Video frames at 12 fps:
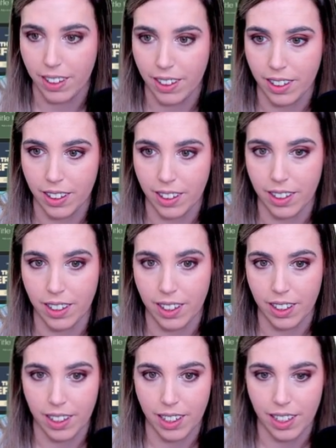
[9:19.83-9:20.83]

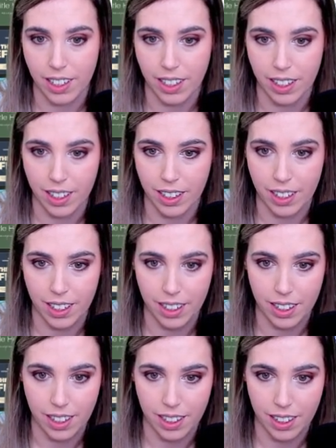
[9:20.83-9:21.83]

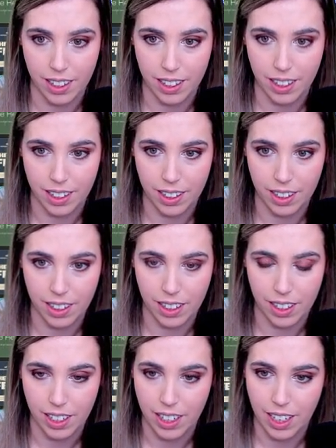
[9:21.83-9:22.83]

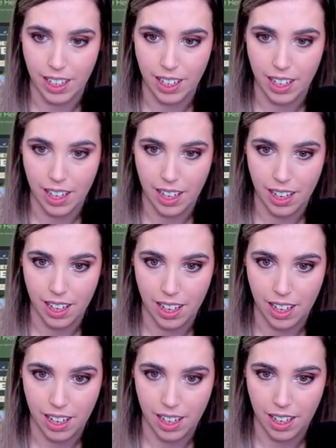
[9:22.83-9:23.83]

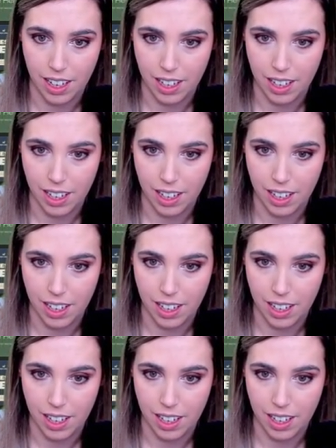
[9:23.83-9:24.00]
No one is speaking in this clip.